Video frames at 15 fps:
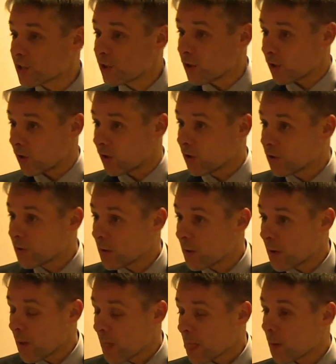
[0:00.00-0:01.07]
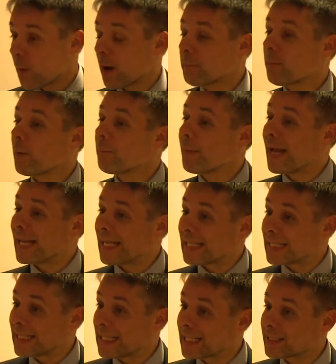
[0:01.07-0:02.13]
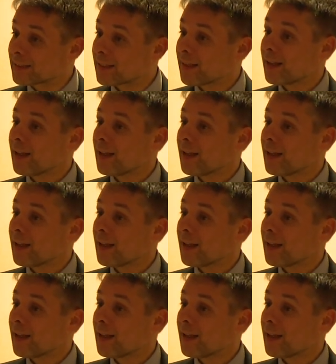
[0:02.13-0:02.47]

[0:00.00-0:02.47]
ago when Pope Benedict